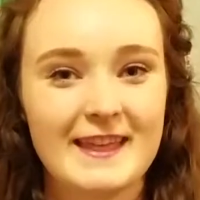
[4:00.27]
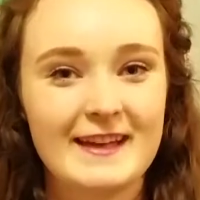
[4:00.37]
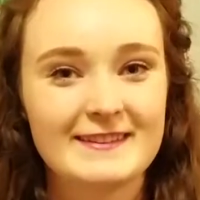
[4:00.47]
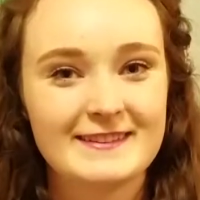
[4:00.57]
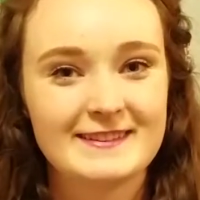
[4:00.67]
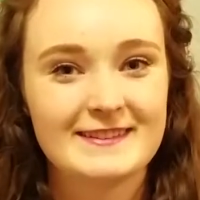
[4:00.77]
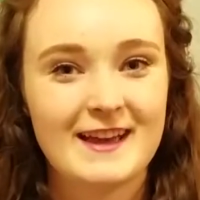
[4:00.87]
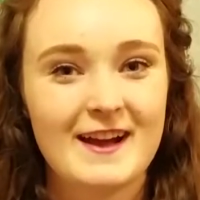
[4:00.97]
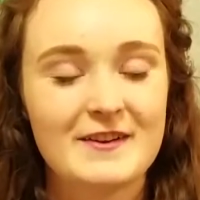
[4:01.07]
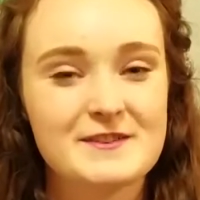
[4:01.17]
That's
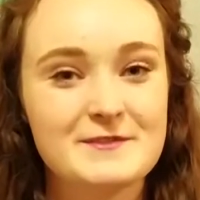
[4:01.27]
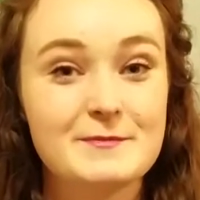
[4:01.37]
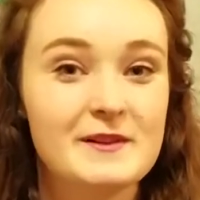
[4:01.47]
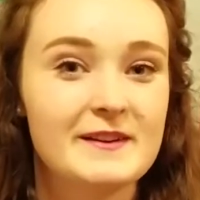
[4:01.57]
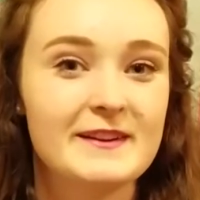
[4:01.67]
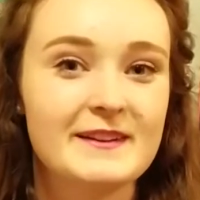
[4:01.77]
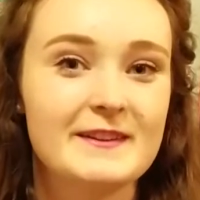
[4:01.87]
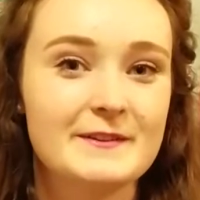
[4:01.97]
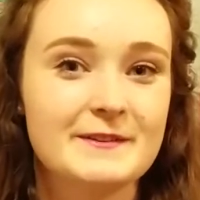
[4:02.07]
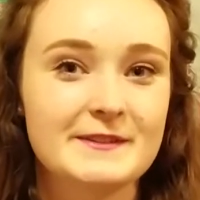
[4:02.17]
how you plug
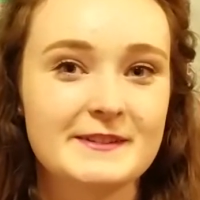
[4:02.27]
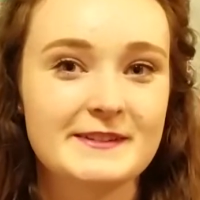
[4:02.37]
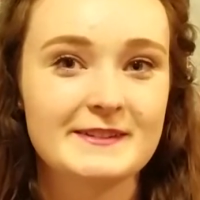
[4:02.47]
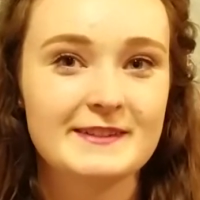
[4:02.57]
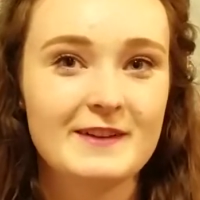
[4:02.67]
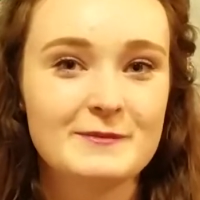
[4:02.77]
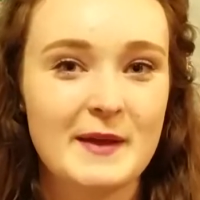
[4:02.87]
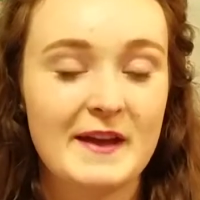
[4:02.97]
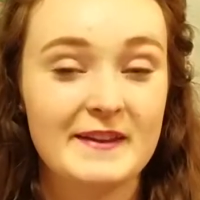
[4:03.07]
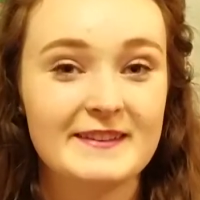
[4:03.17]
your soft
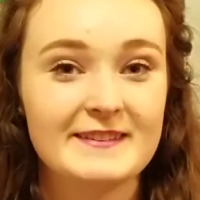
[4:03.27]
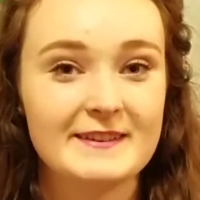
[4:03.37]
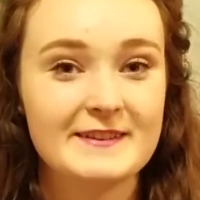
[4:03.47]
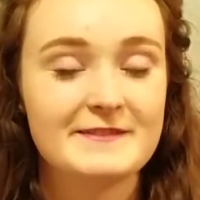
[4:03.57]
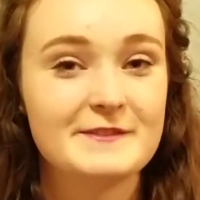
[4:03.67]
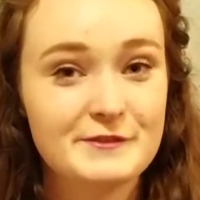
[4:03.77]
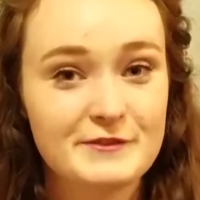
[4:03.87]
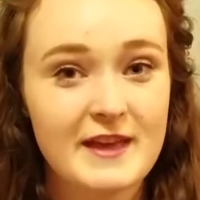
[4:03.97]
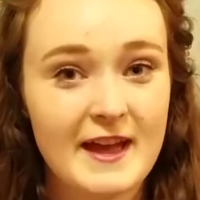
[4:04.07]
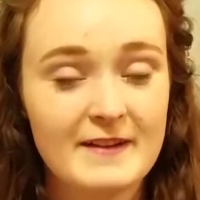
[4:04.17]
palate. So if you do
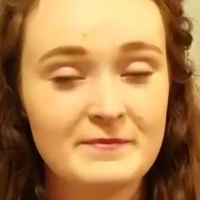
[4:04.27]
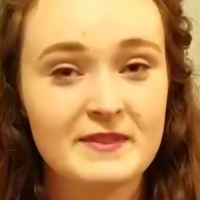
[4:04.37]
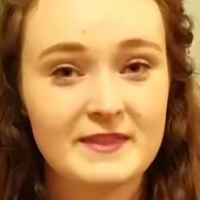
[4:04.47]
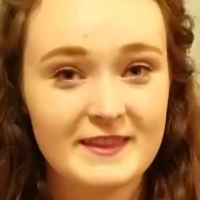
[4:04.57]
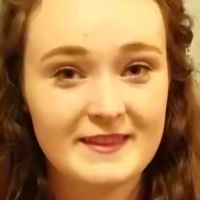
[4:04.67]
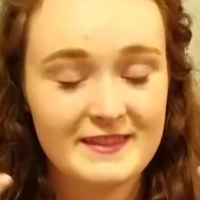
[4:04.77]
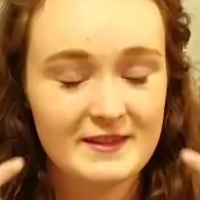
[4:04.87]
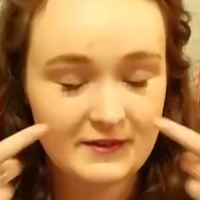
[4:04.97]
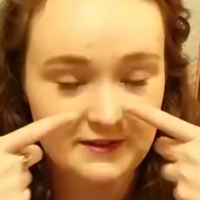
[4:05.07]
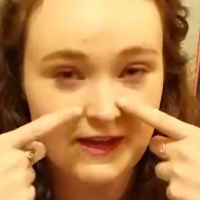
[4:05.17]
that,
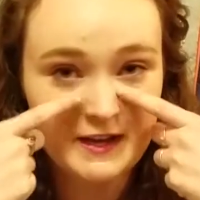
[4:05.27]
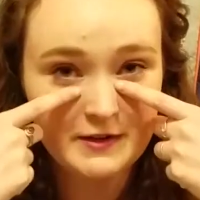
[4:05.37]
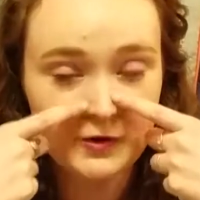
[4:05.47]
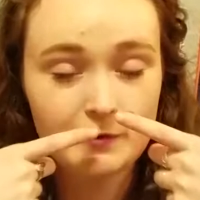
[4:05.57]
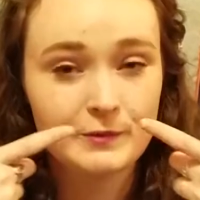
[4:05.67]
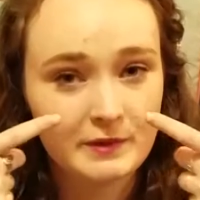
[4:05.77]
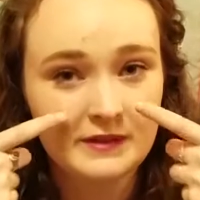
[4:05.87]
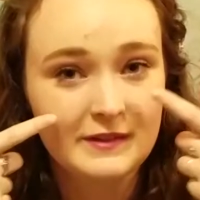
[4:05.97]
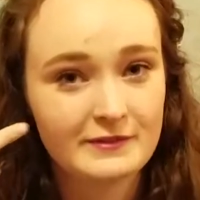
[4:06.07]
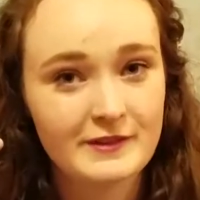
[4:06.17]
your entire nose will
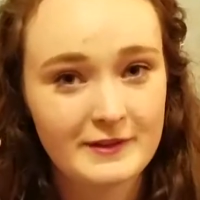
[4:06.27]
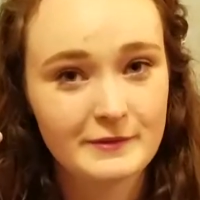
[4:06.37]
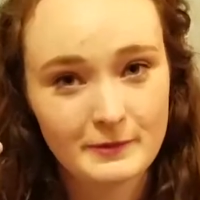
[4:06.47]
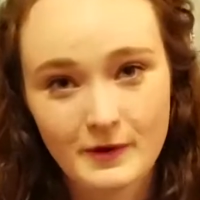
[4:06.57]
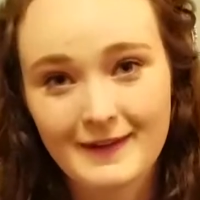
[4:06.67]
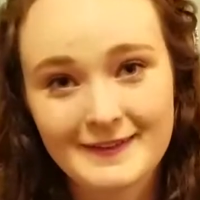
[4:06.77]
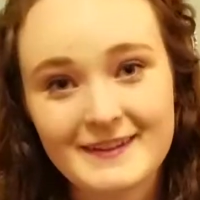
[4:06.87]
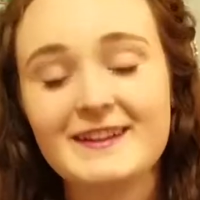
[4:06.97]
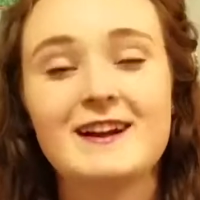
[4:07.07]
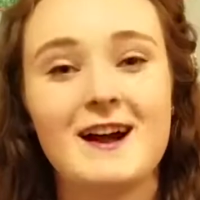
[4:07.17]
still flood with water,
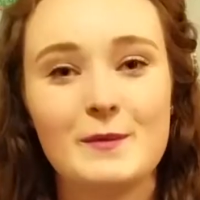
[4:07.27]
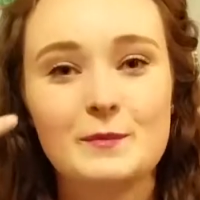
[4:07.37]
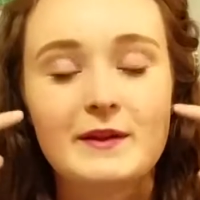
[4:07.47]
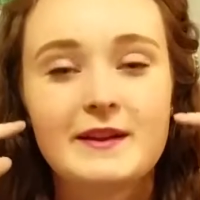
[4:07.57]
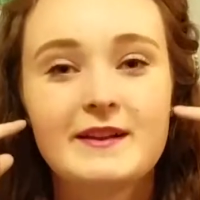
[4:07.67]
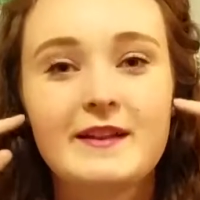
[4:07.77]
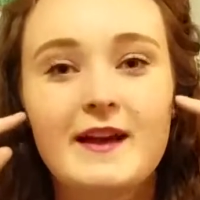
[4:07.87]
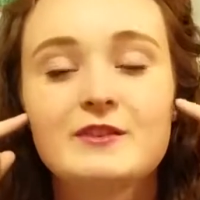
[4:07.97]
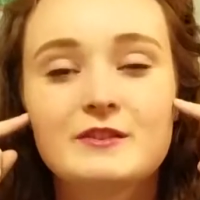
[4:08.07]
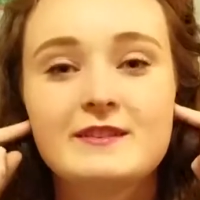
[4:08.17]
but it'll
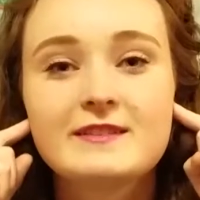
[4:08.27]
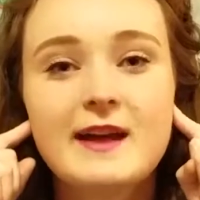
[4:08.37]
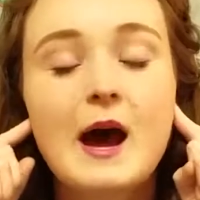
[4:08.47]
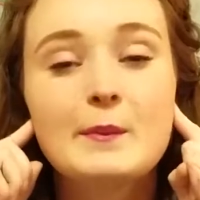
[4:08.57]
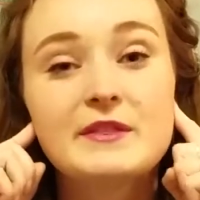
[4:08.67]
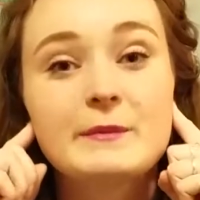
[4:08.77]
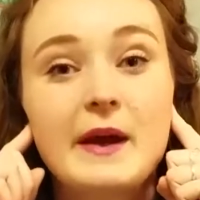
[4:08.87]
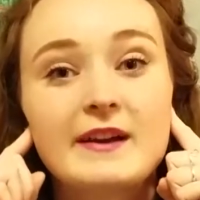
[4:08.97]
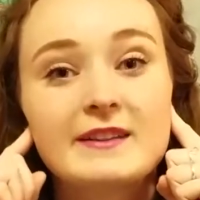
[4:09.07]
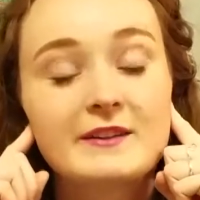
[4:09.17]
actually stop at the
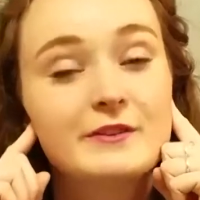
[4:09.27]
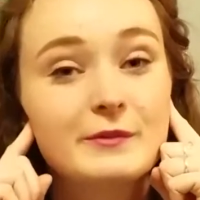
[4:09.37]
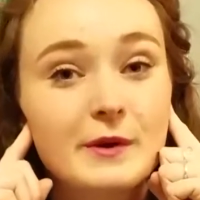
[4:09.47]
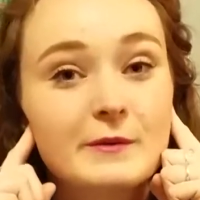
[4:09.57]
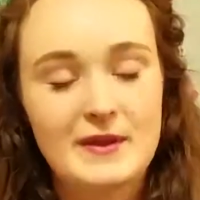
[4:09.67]
back of your throat.